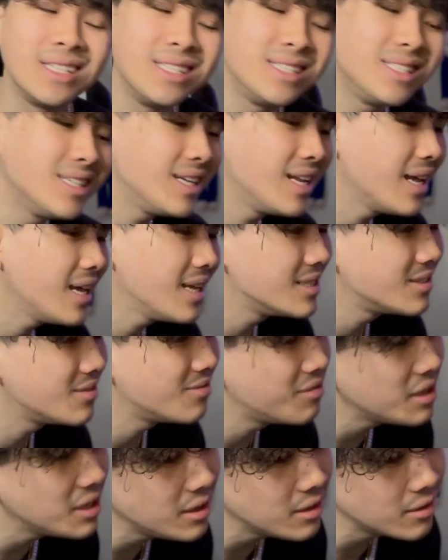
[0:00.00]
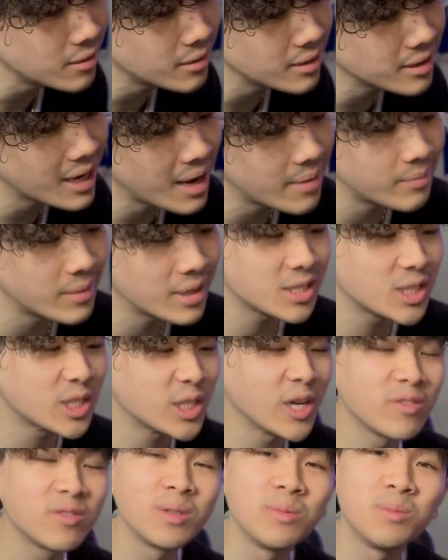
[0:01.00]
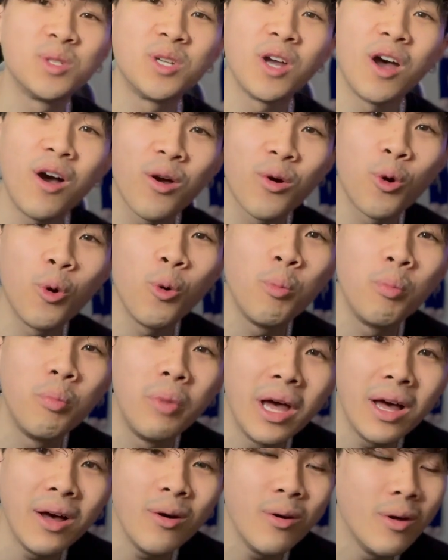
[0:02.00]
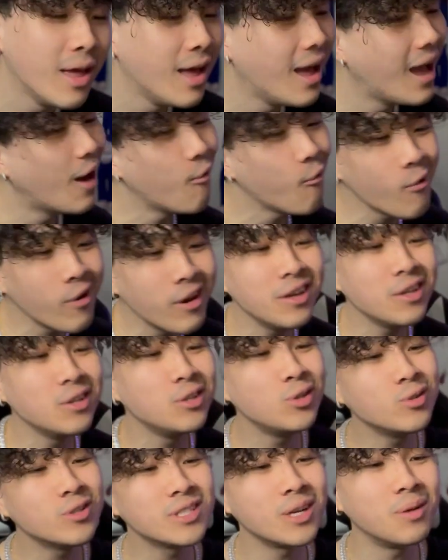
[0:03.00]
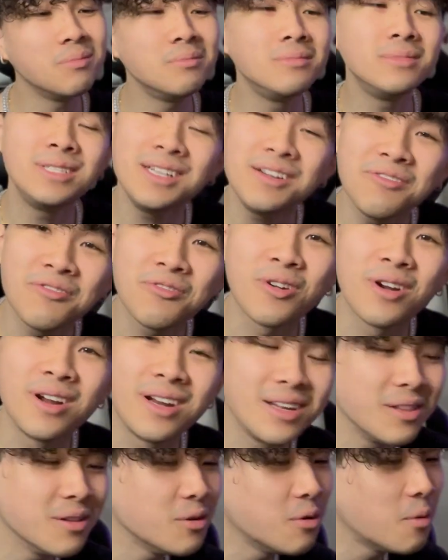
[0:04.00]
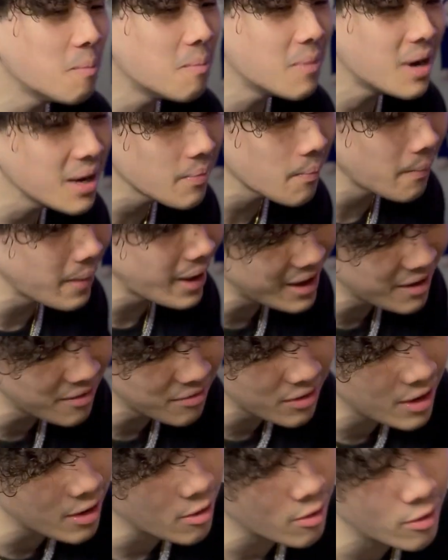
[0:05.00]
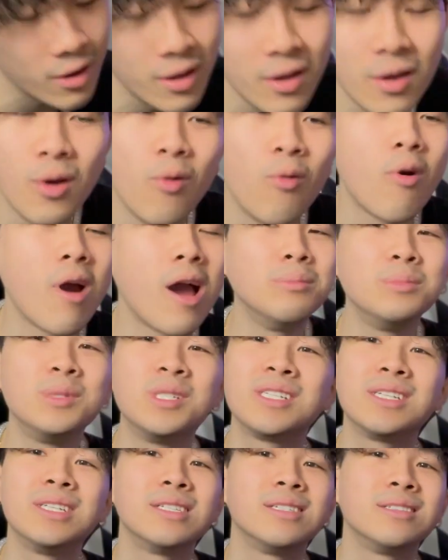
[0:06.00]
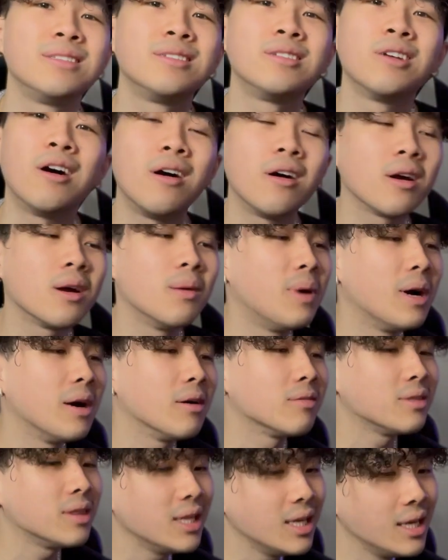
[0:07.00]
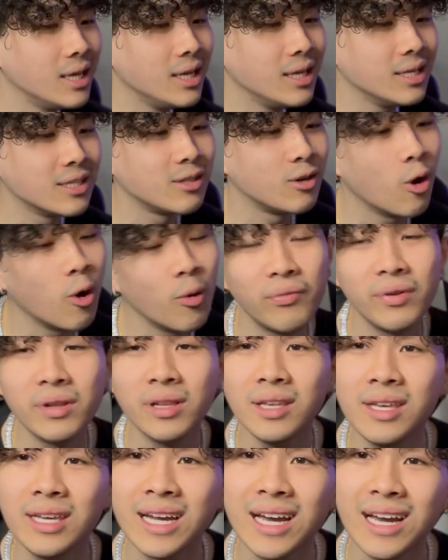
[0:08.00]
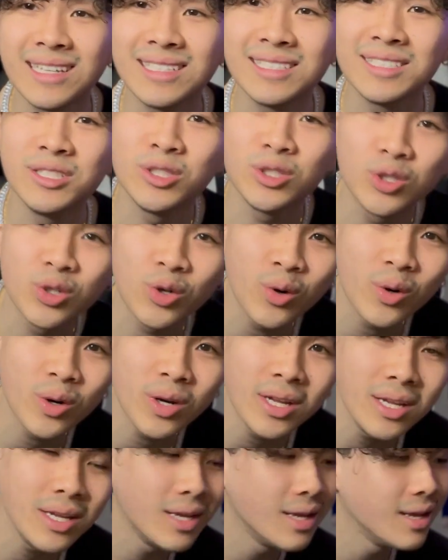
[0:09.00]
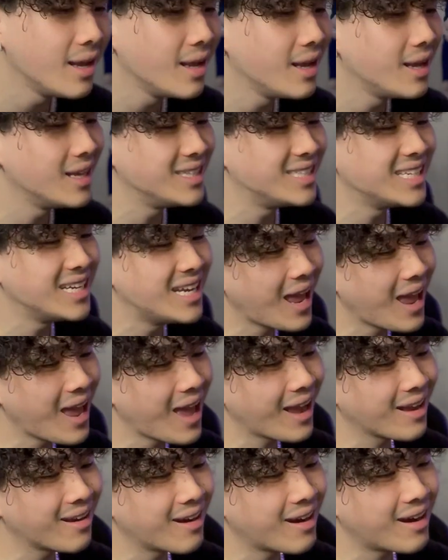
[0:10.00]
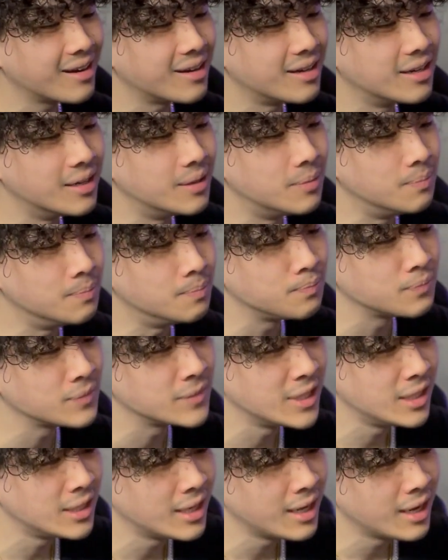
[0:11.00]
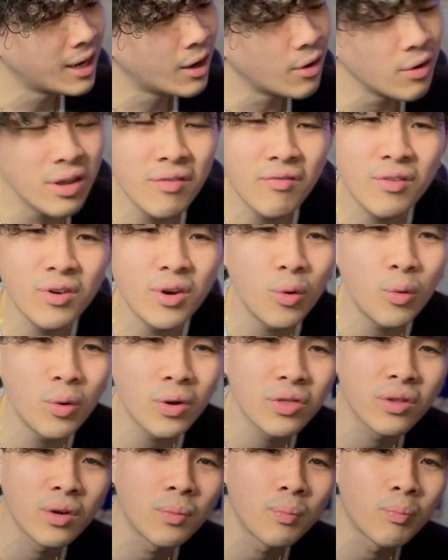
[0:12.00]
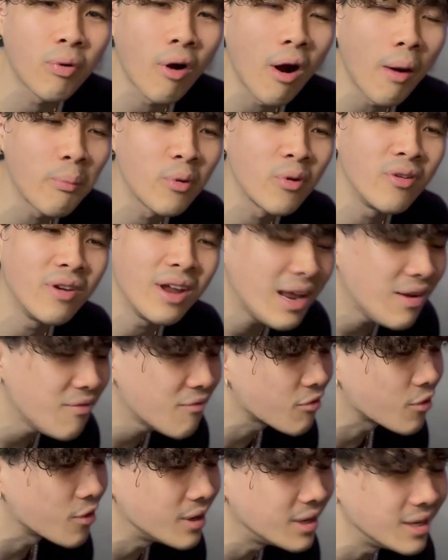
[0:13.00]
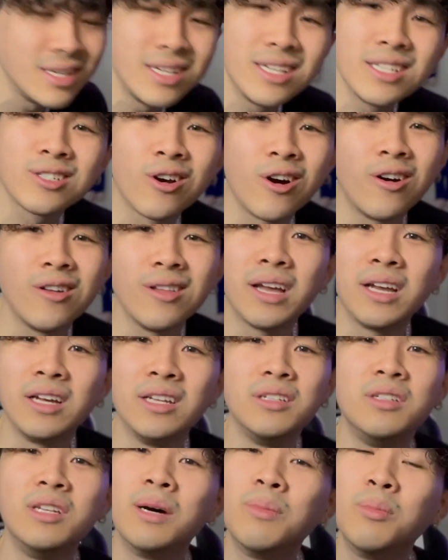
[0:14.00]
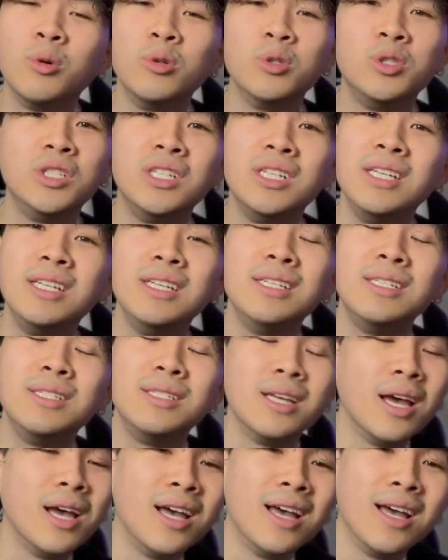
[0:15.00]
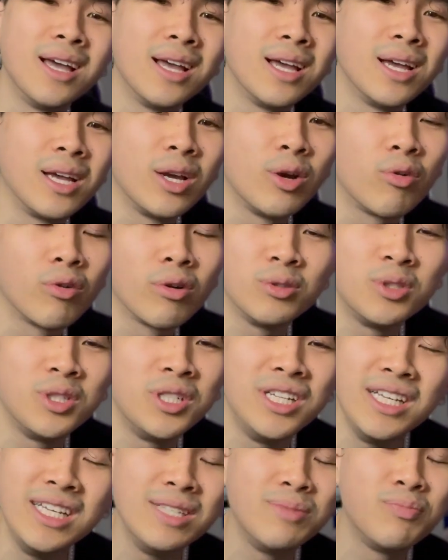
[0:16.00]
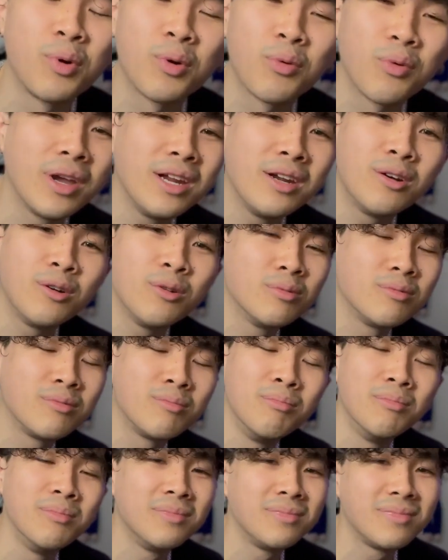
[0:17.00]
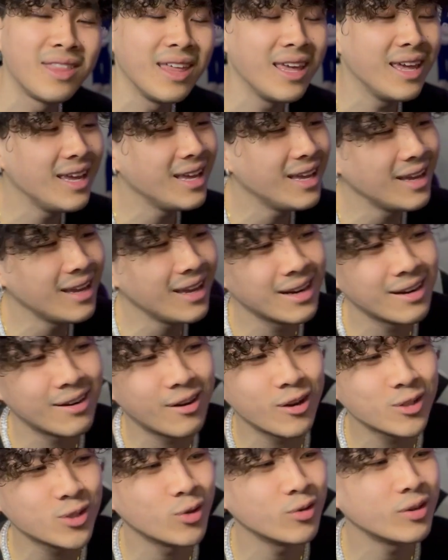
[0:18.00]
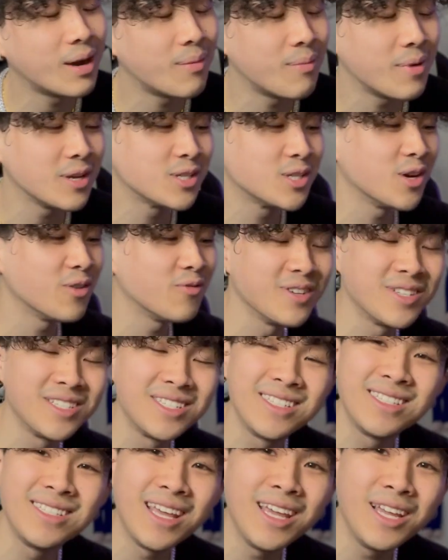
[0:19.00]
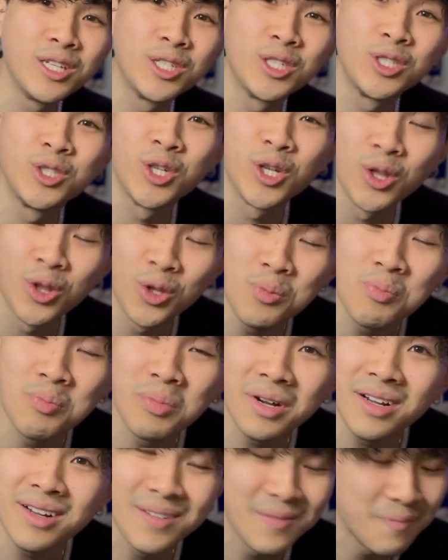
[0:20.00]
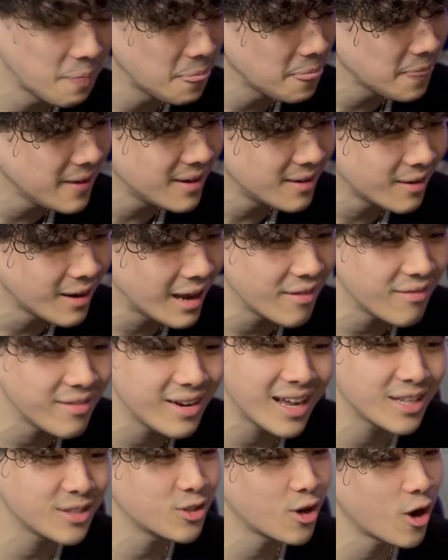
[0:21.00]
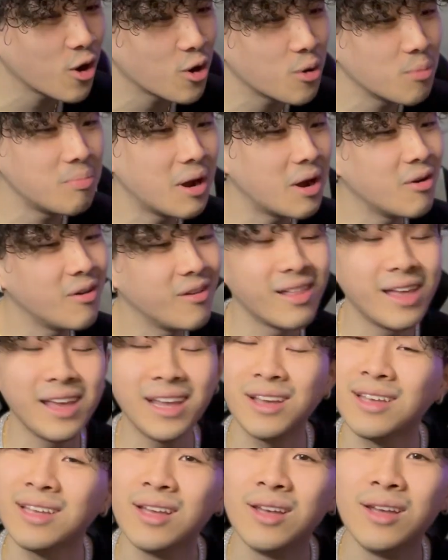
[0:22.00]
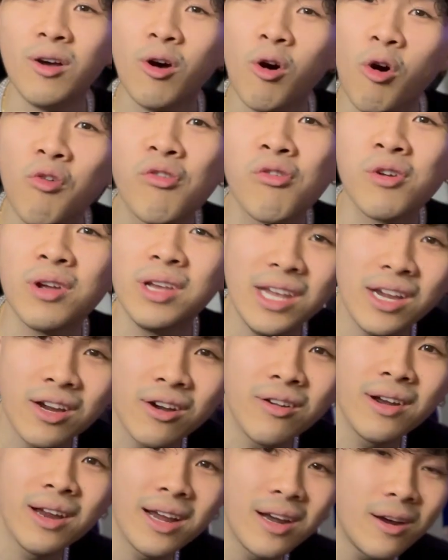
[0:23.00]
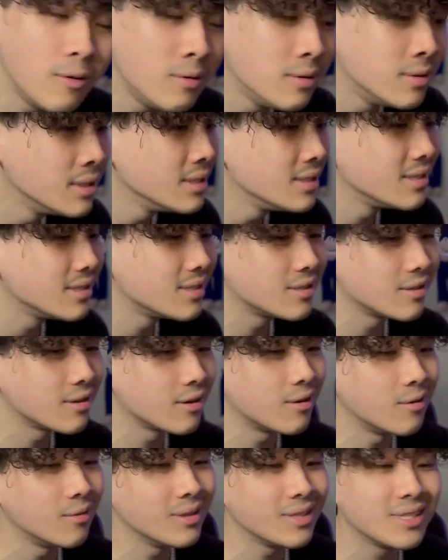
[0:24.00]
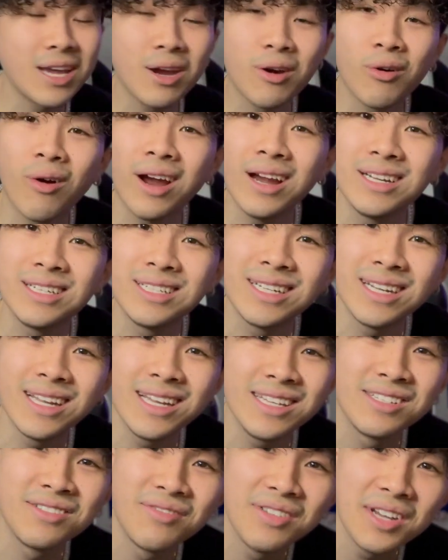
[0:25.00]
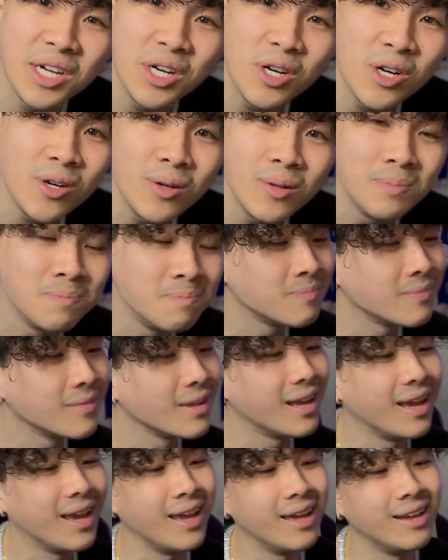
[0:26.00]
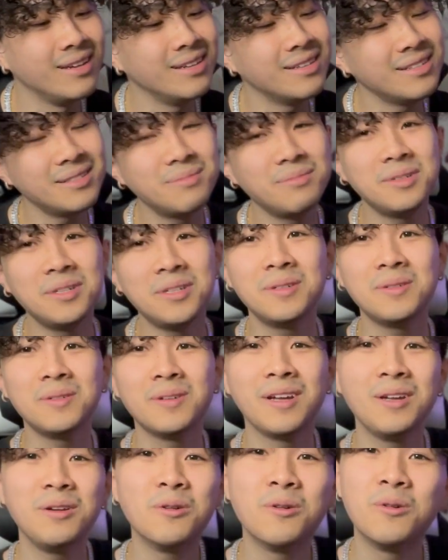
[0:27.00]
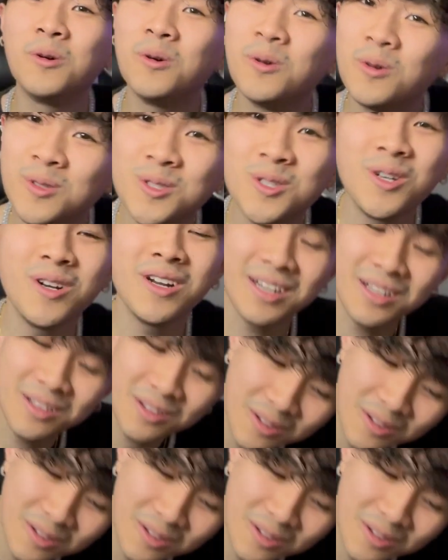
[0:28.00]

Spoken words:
In today's video, I got myself some Taco Bell, and we're gonna do something different, a little mukbang video, where I'm just gonna talk about things, and hopefully you guys enjoy. And today I got, I don't even know what the proper name for it is. It's called like a double cheese, grilled cheese burrito thing, and also got myself a steak chalupa. You know, I haven't had Taco Bell in like over a year now, so let's get right into today's video. And yeah, man, I ain't gonna hold y'all any